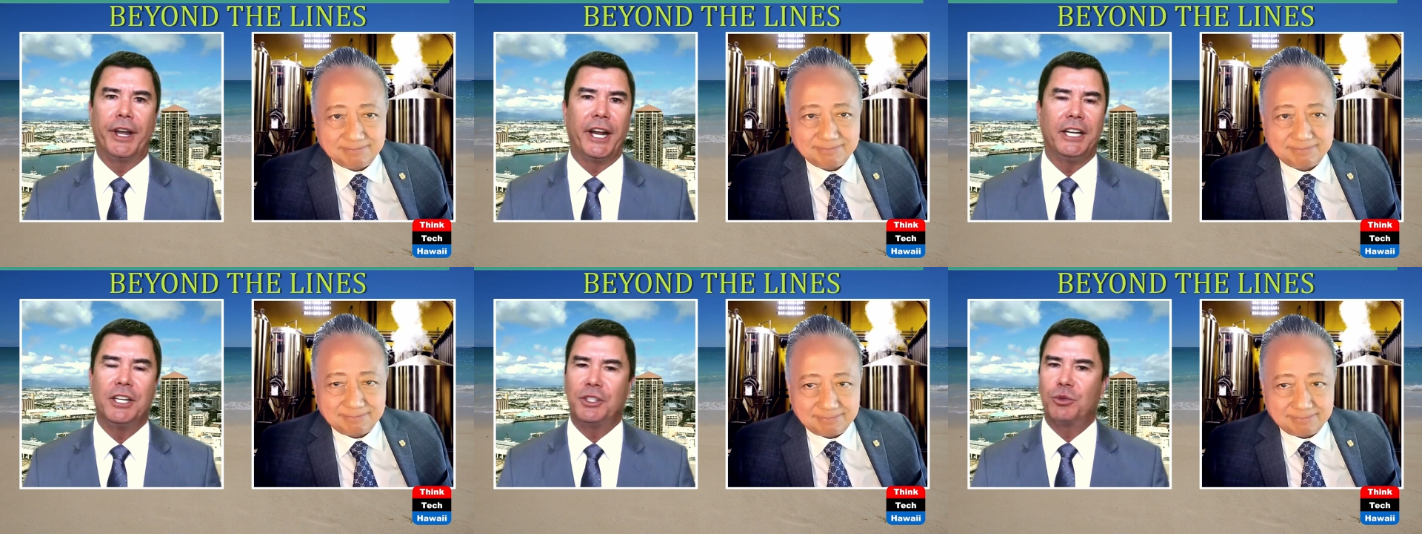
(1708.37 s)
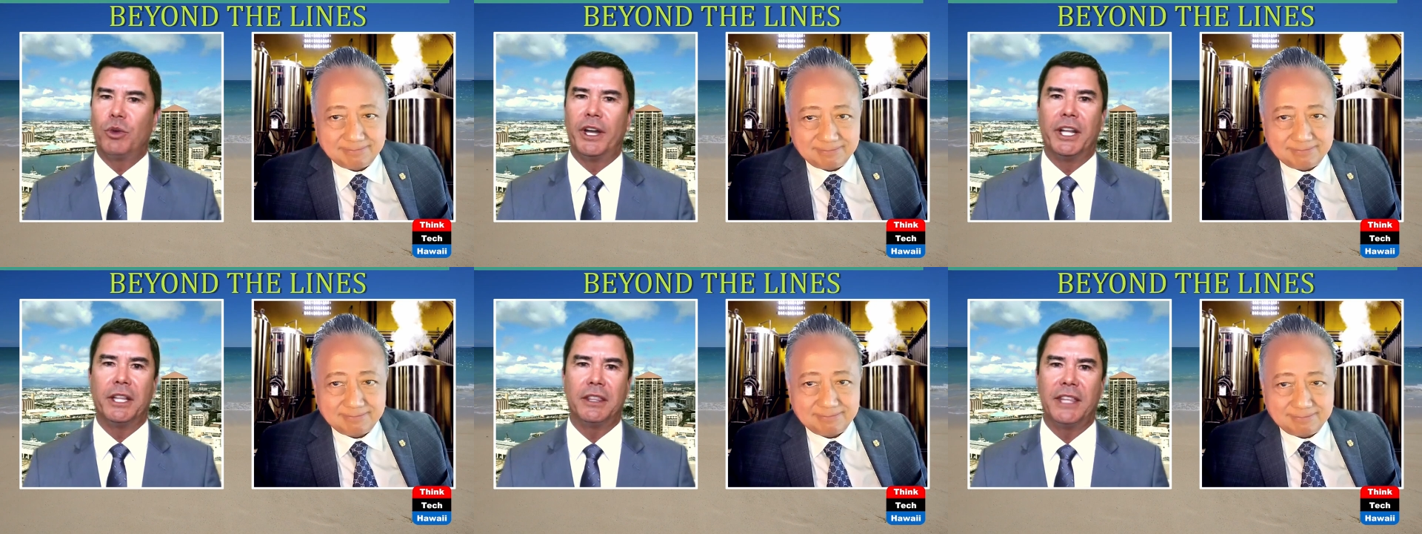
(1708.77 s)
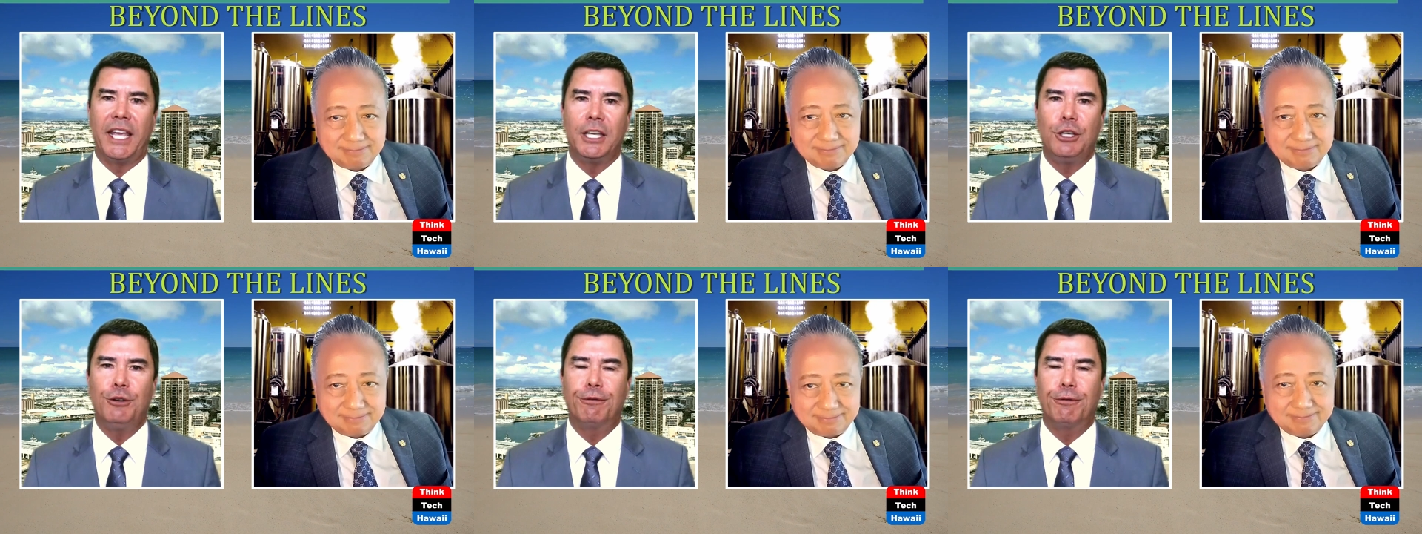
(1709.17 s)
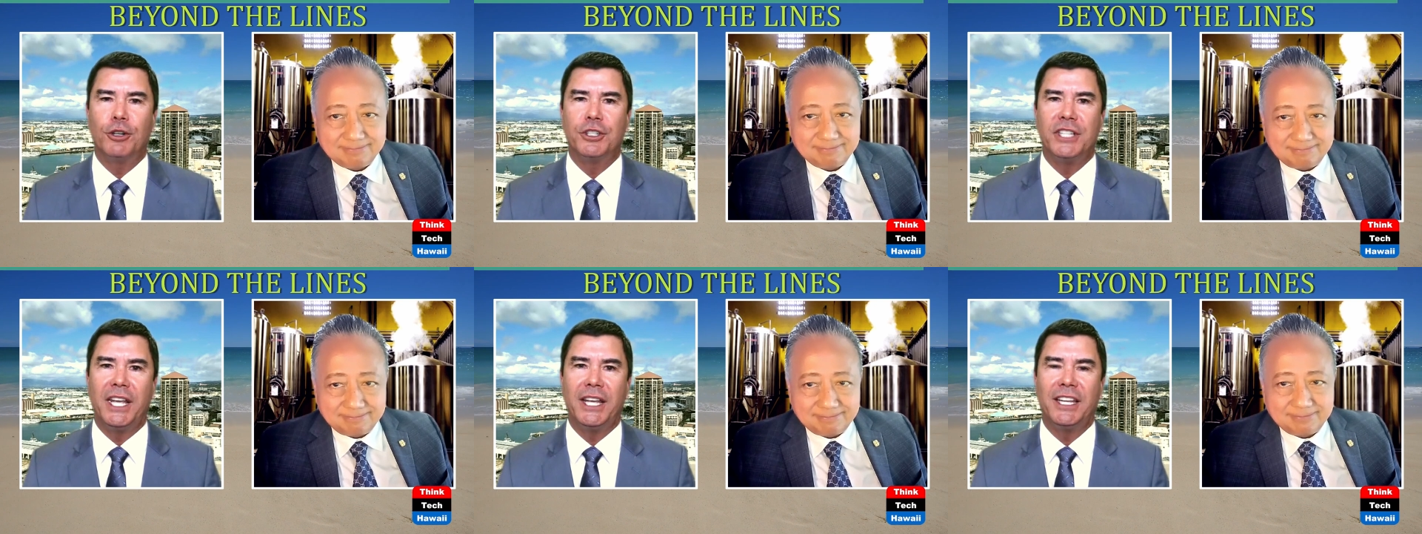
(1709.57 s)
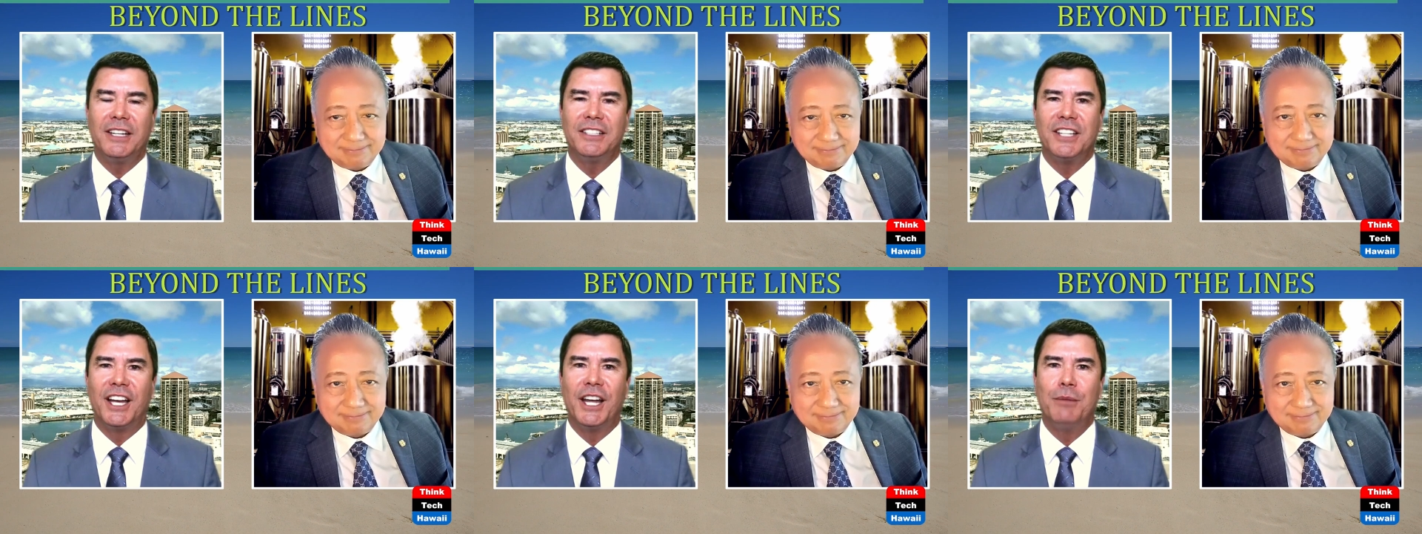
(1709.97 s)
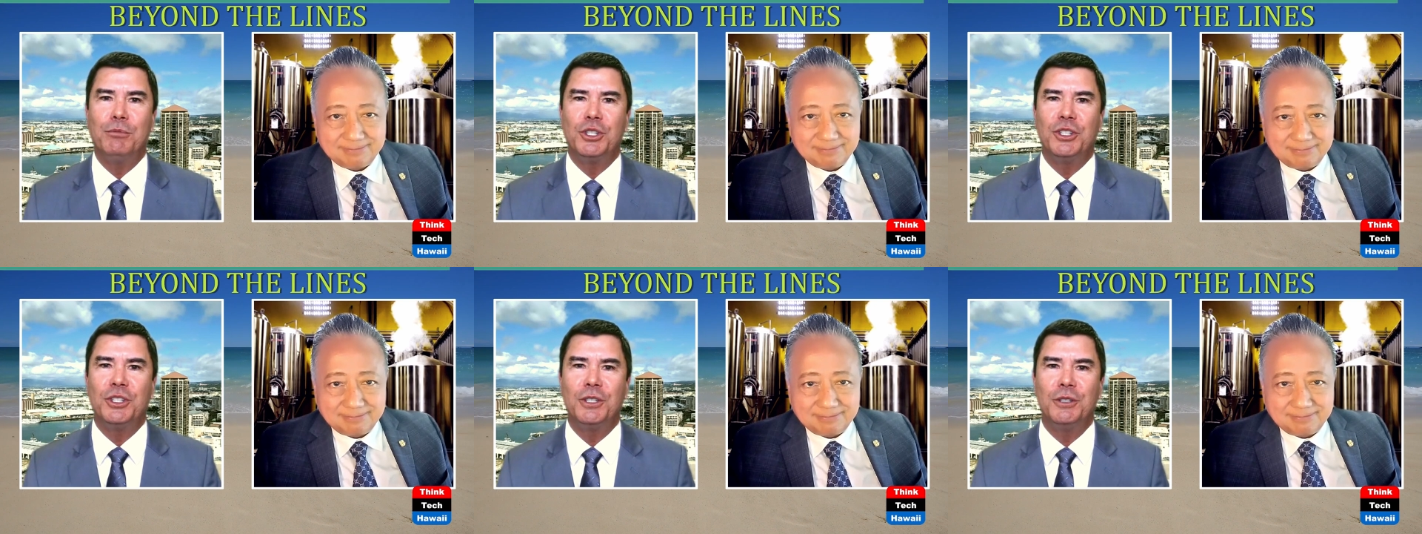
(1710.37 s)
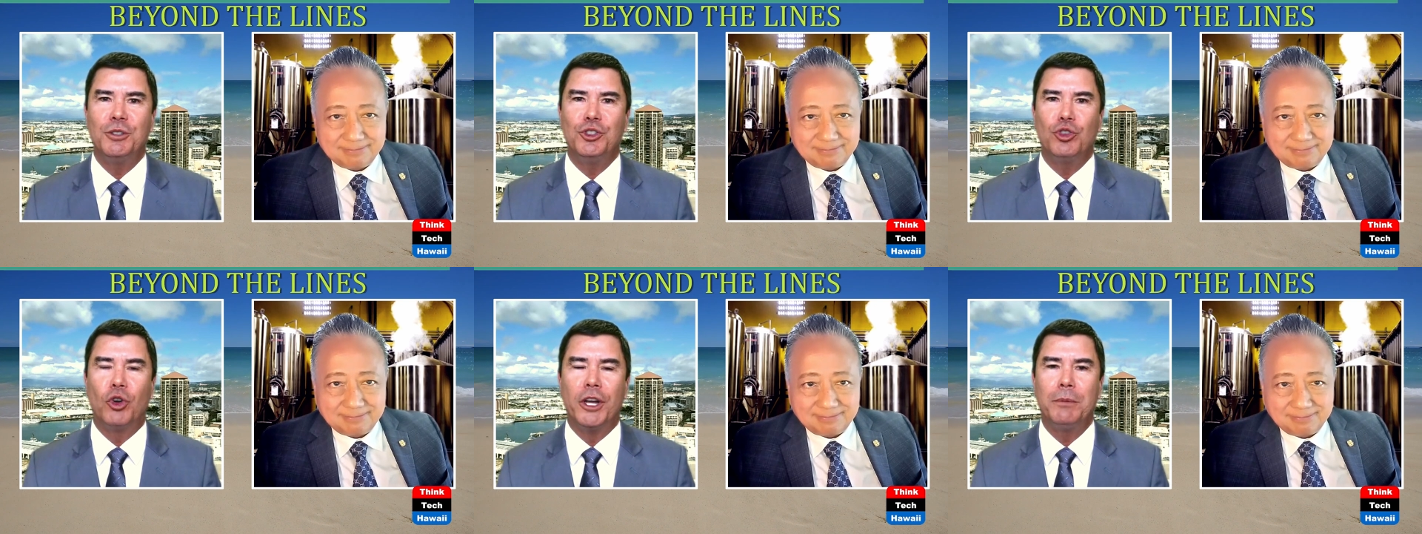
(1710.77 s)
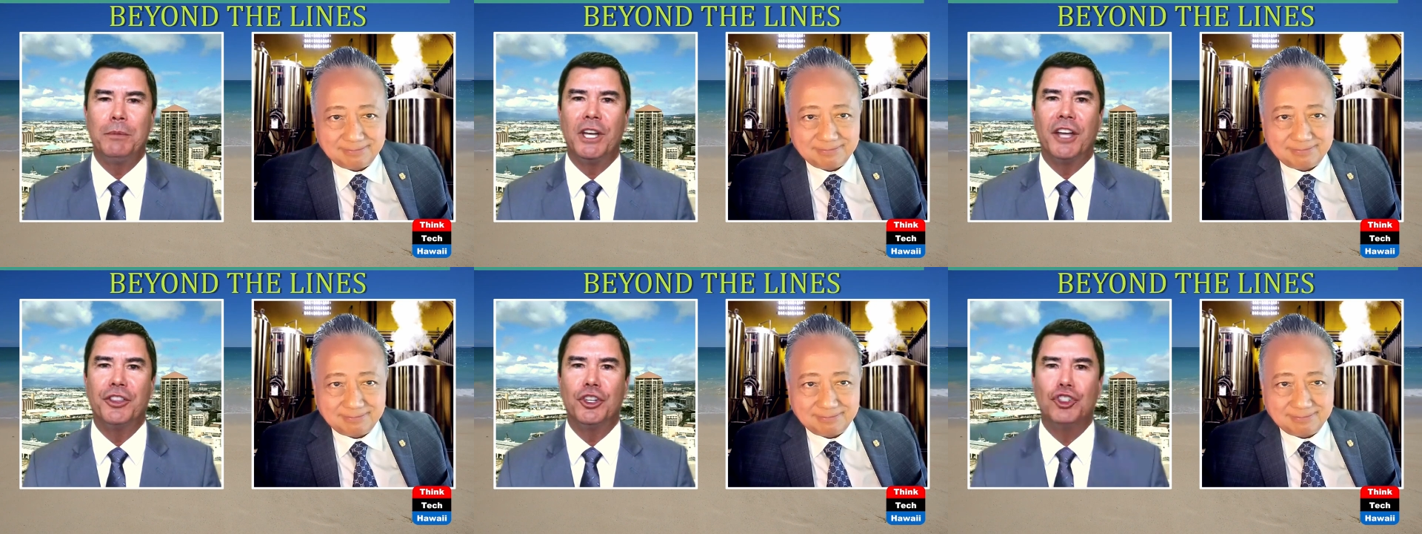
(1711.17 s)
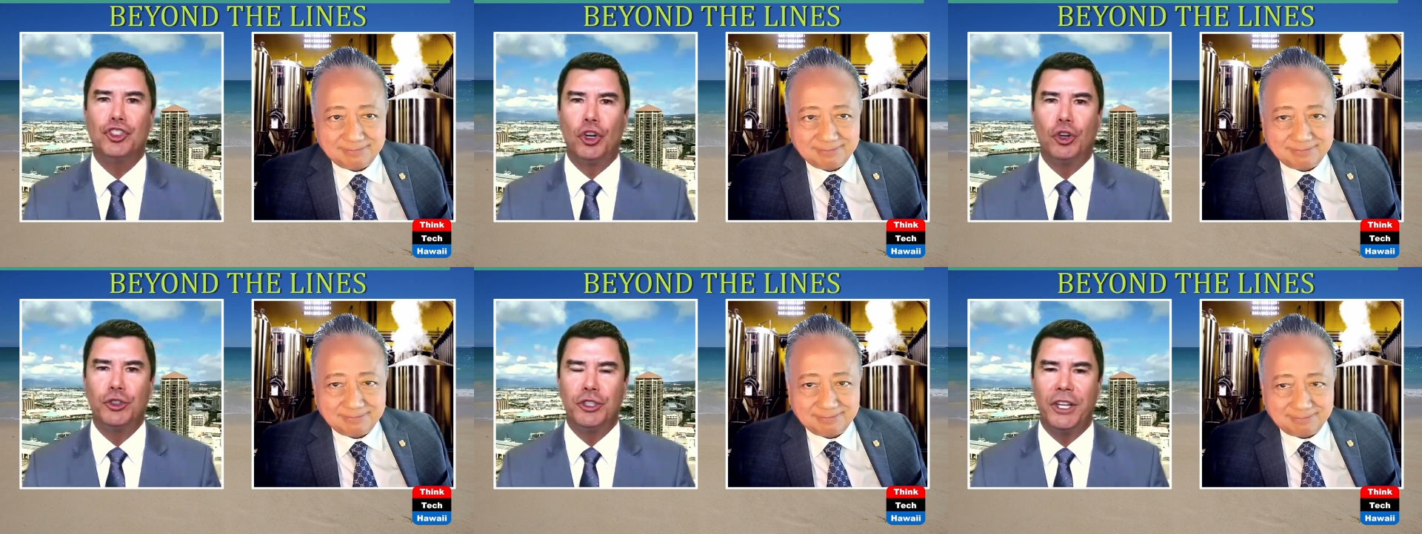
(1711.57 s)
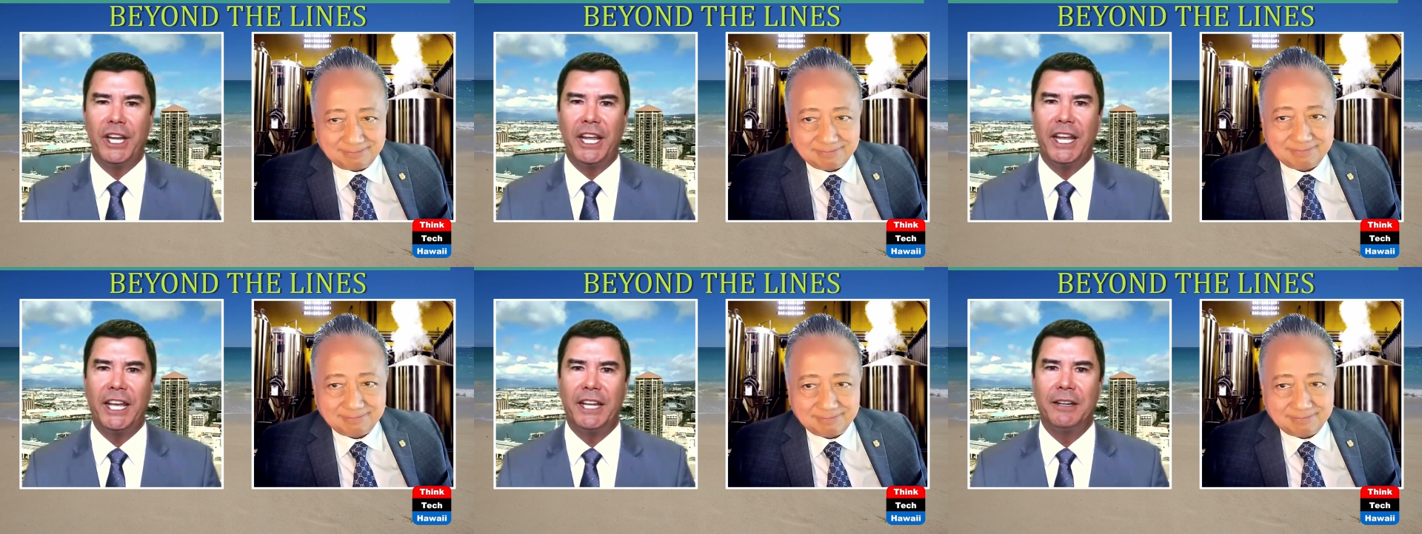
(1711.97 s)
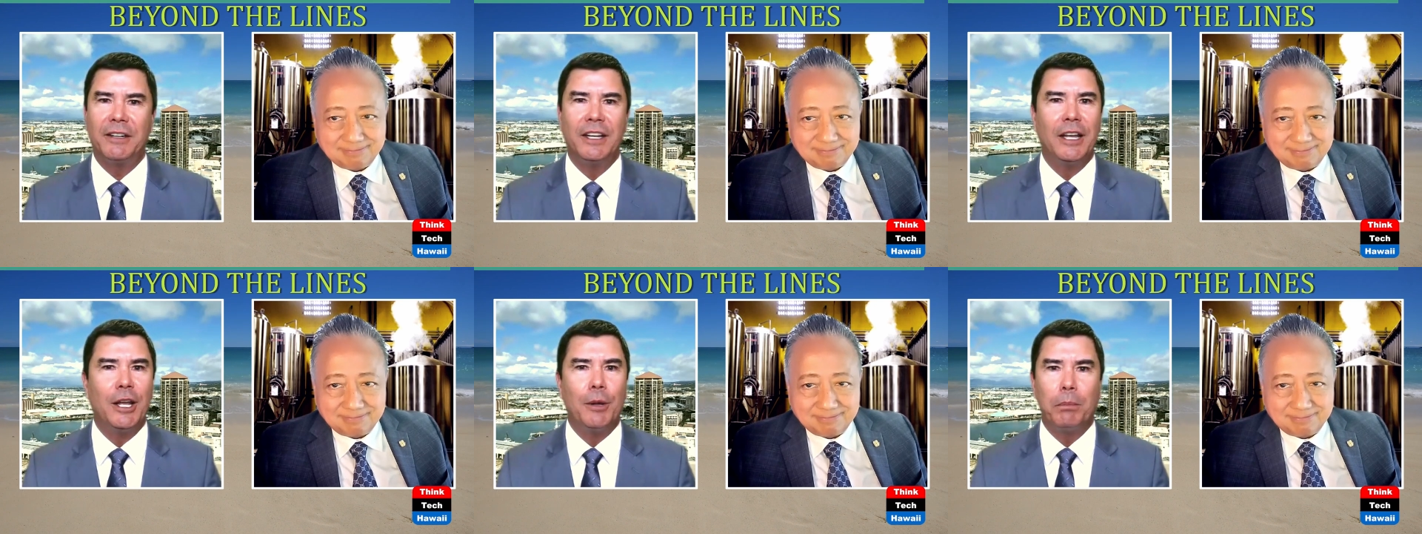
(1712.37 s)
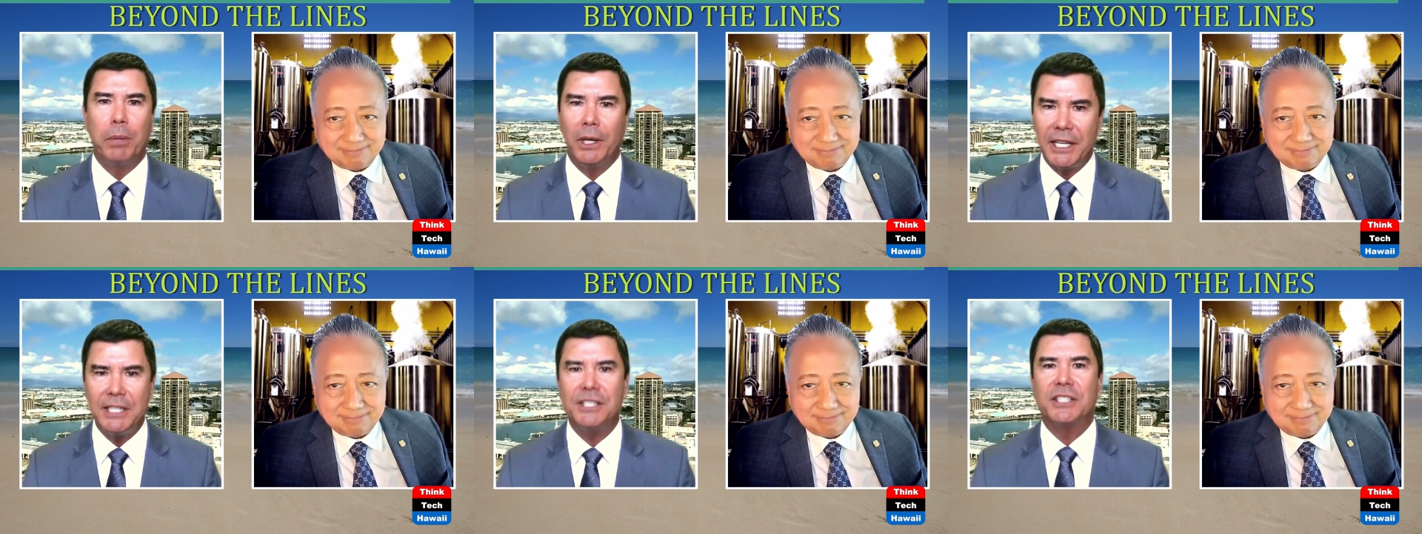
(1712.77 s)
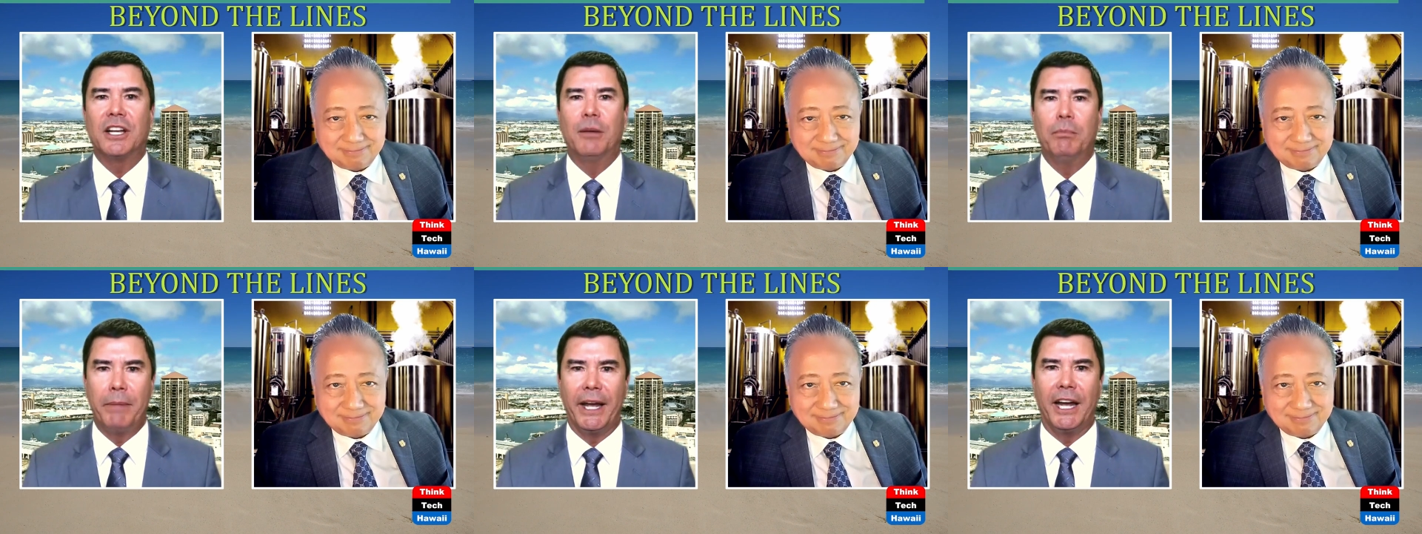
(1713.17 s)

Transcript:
Speaker 1: And I just want to thank you for taking time to join me on the show today. And please come